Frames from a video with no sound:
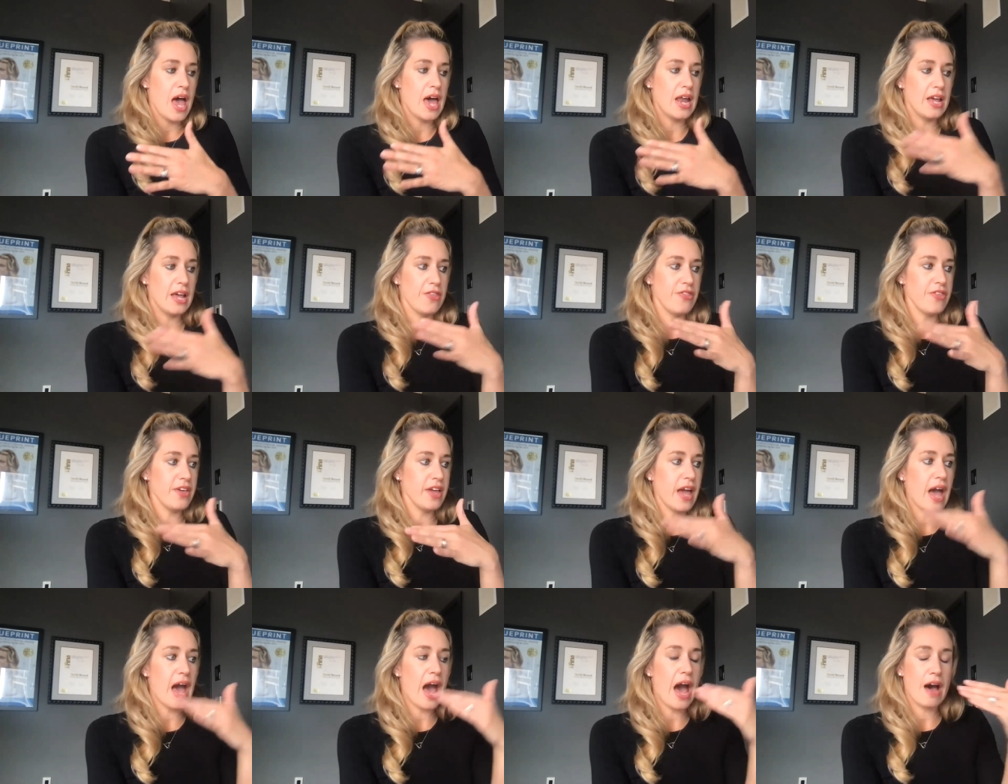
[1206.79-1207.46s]
And I
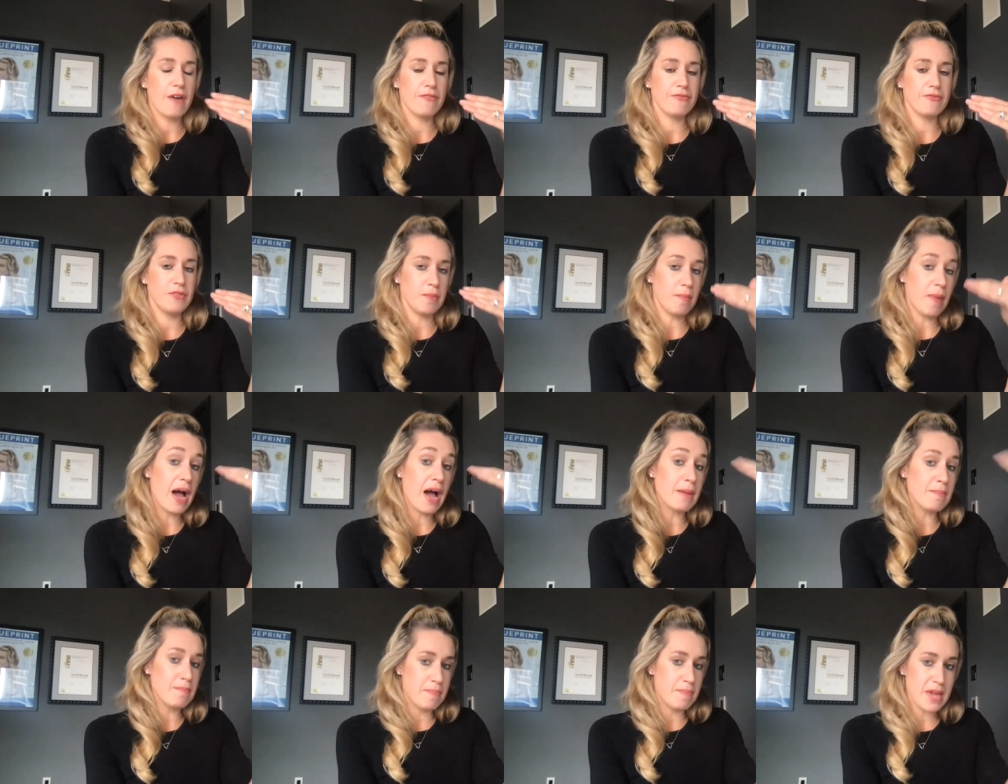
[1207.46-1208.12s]
think after,
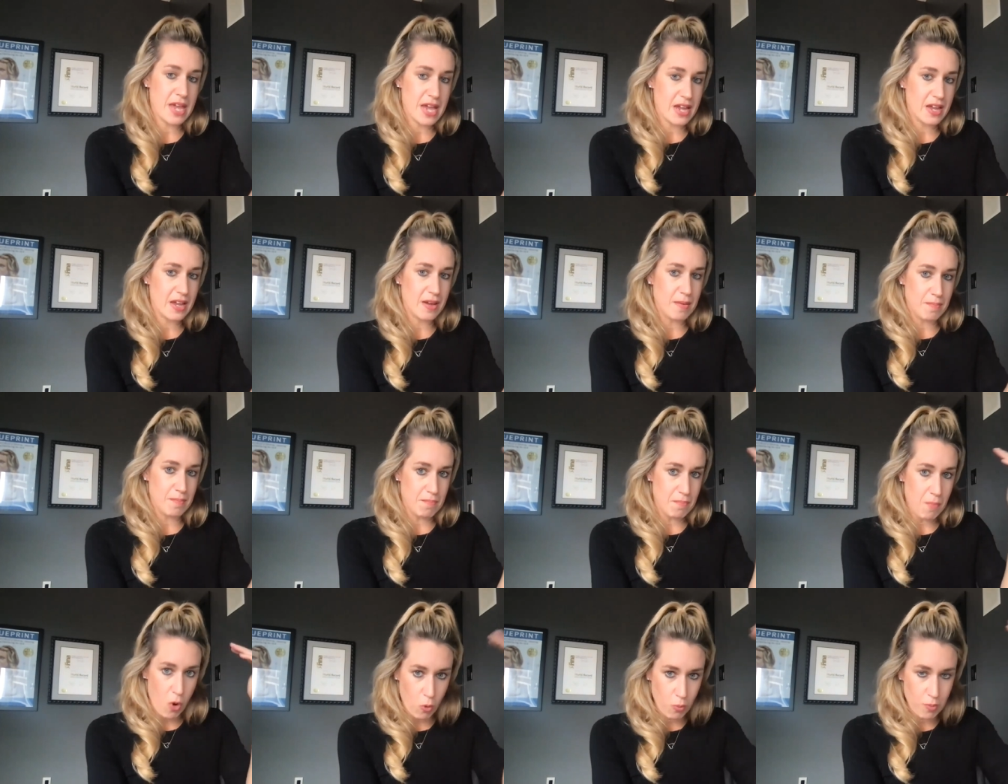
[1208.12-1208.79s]
my
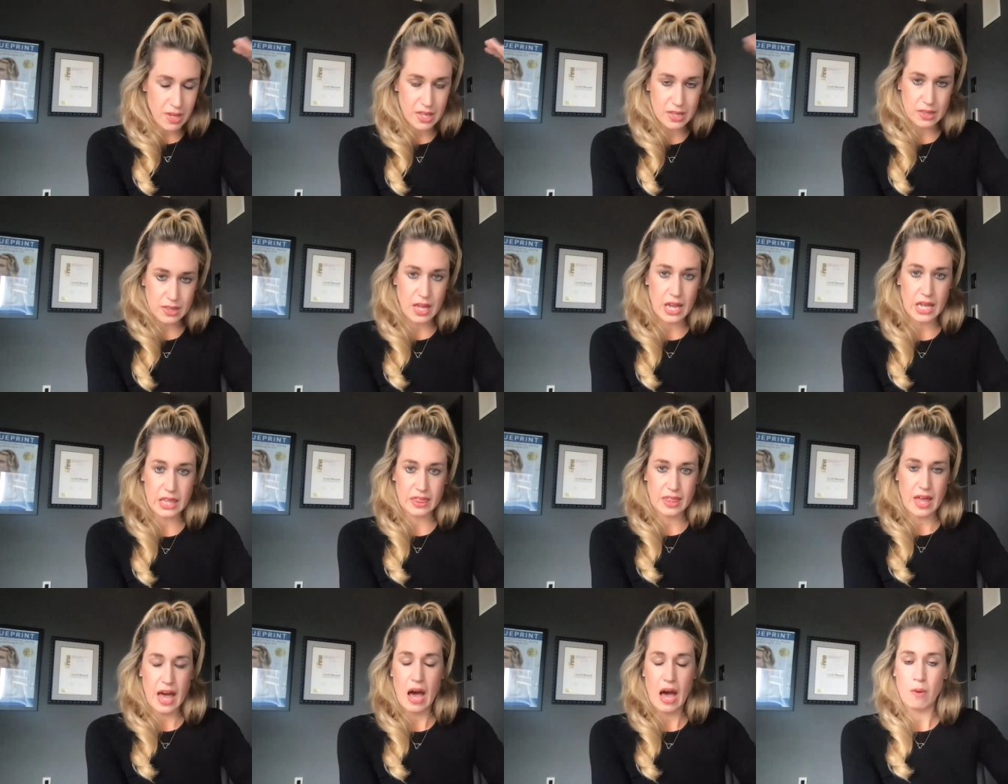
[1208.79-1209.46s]
big moment
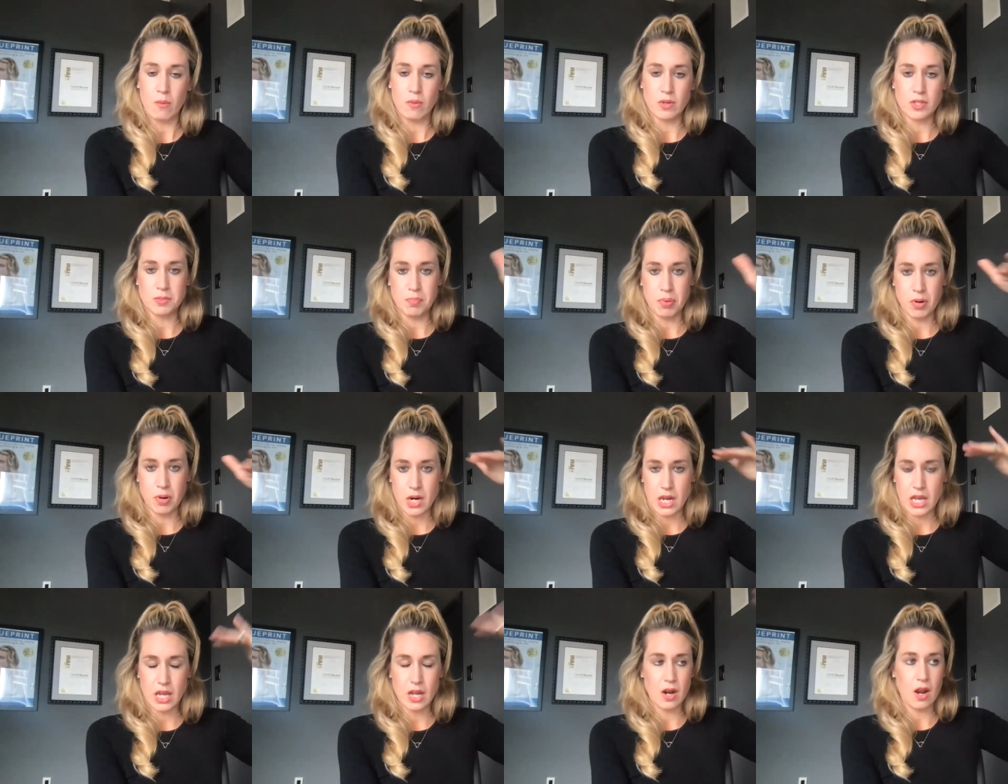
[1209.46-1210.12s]
like that was
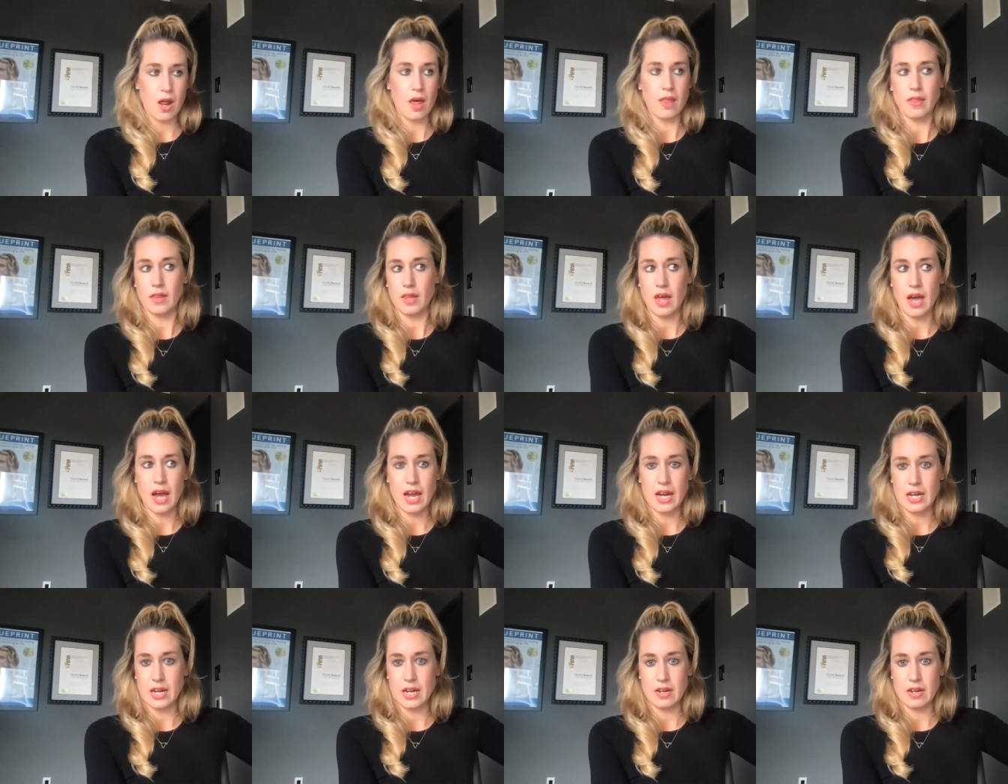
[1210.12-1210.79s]
putting it on the
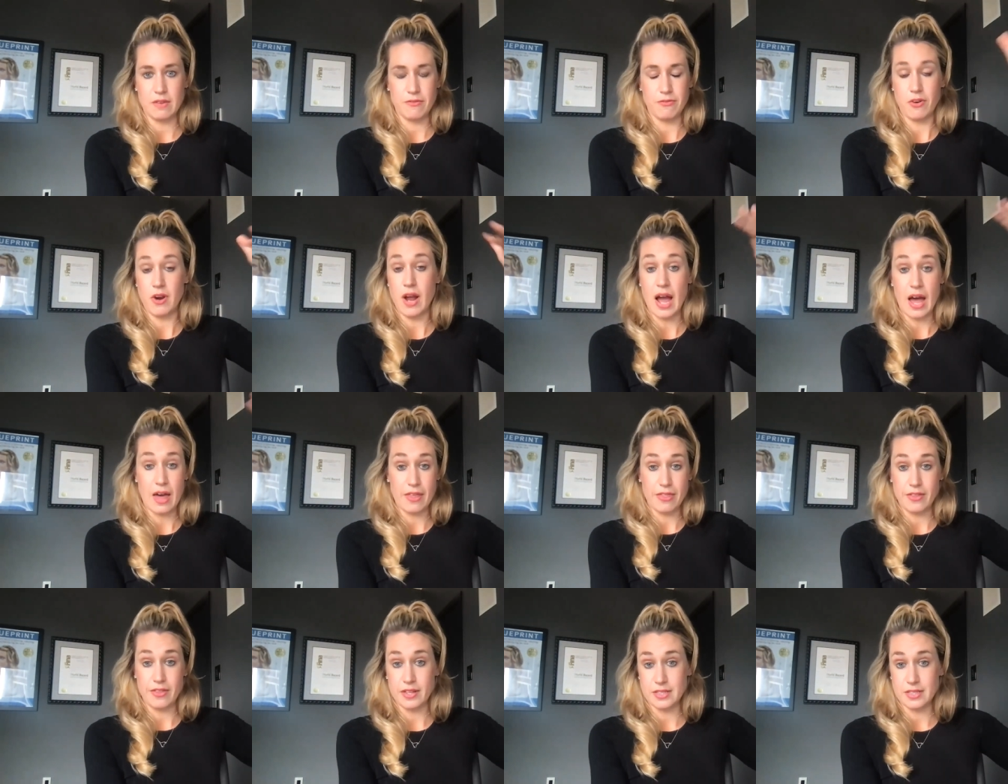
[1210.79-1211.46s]
line for
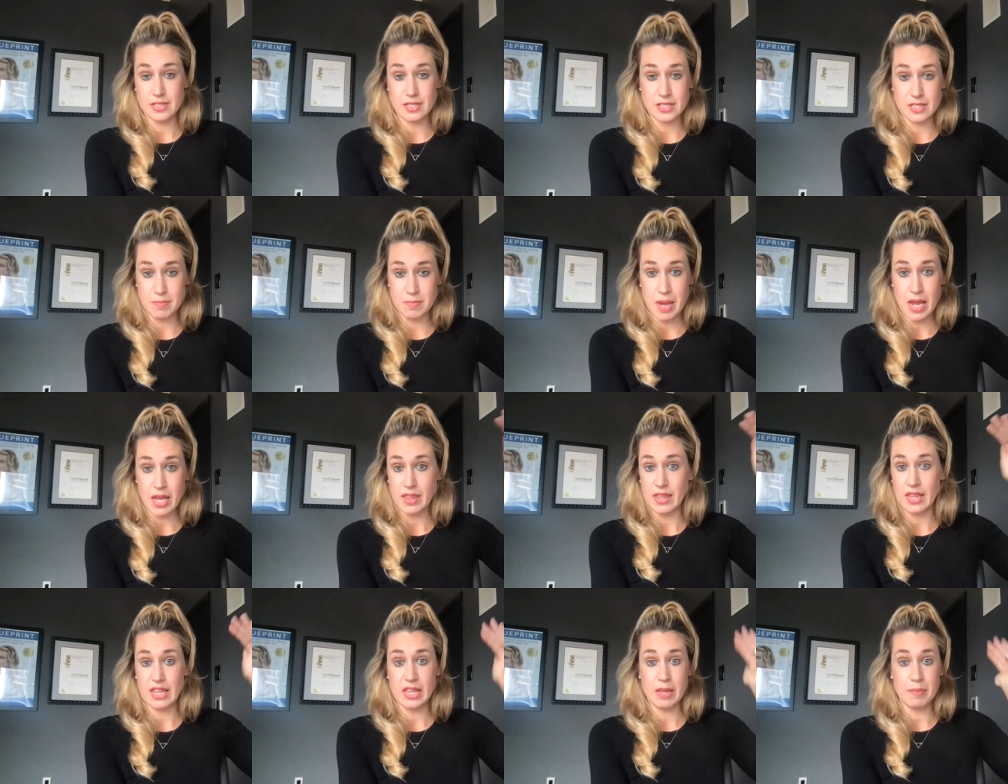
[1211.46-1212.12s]
Athens,
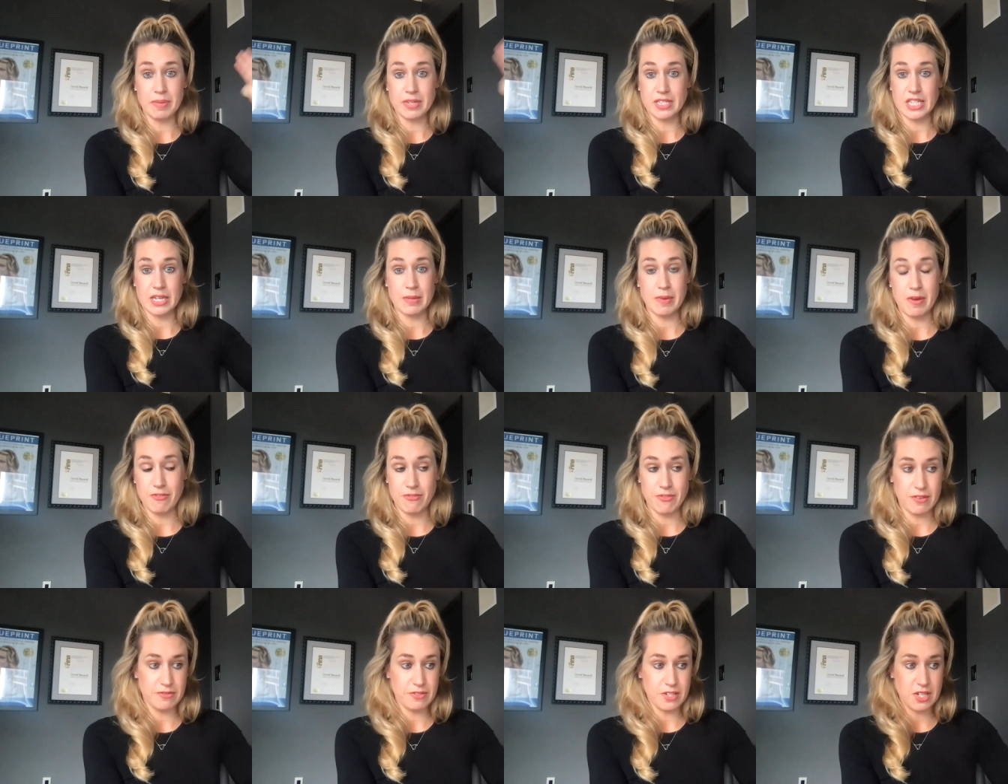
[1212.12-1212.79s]
making the Olympic team
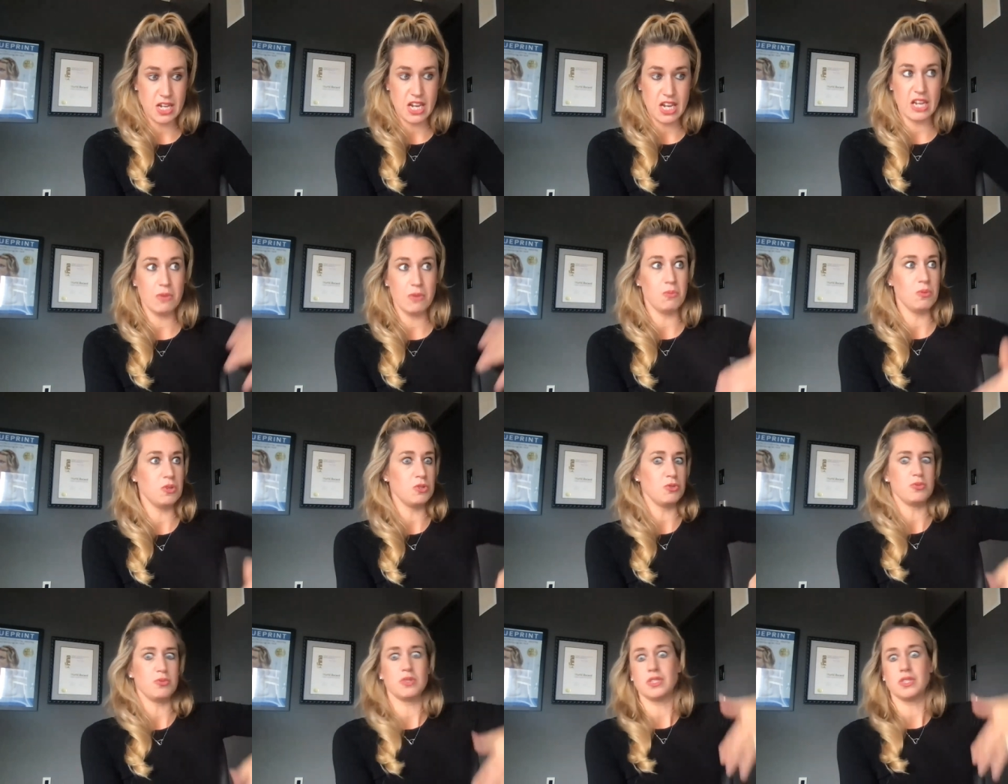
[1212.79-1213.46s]
at 15,
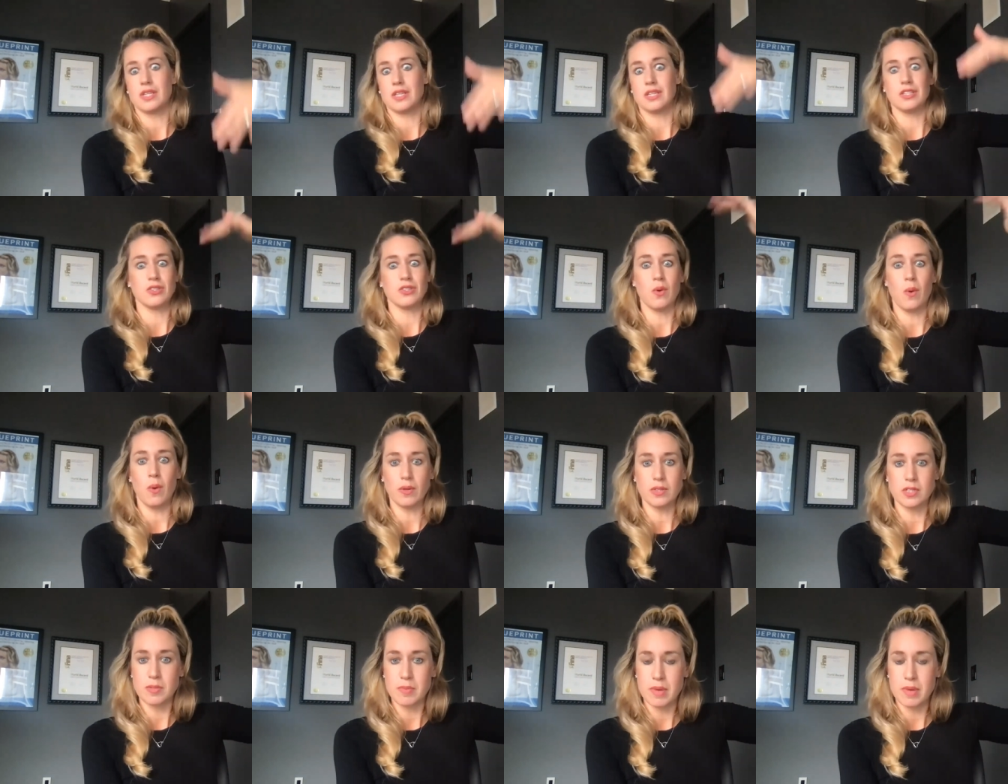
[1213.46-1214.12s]
which was like this
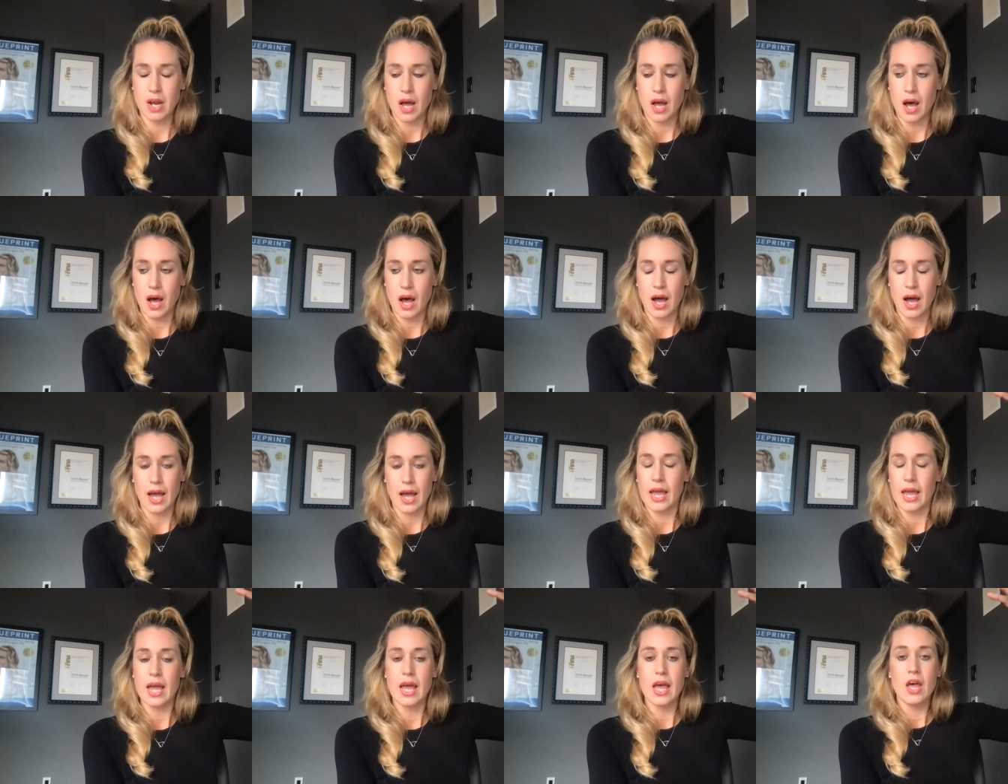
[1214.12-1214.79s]
ultimate
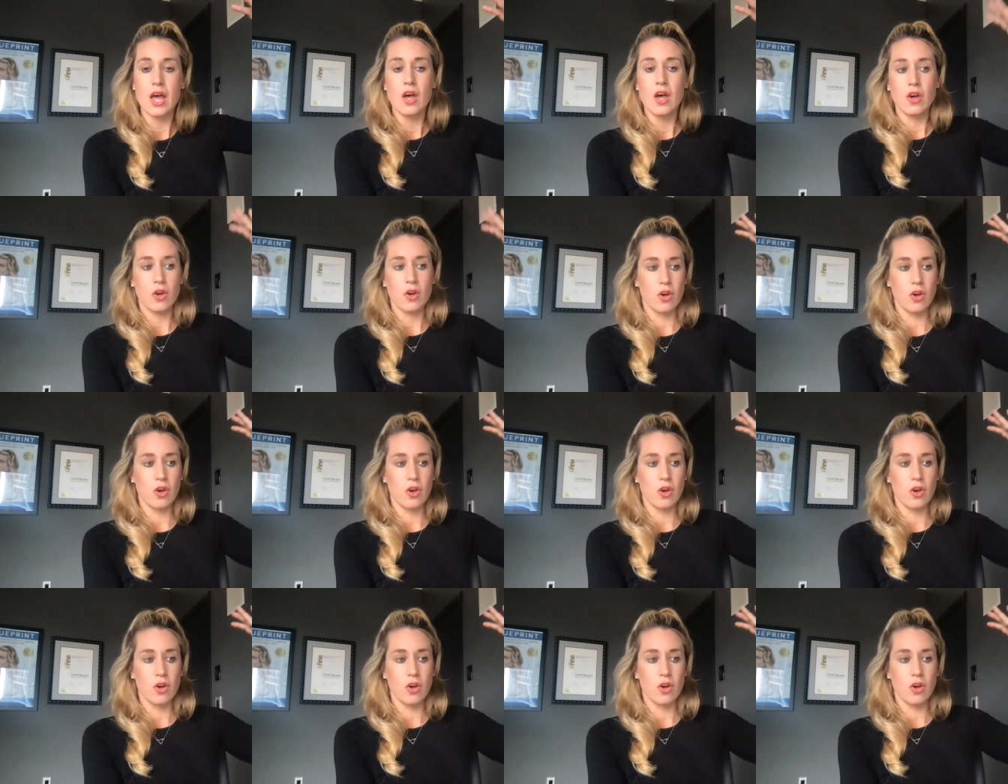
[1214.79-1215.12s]
high,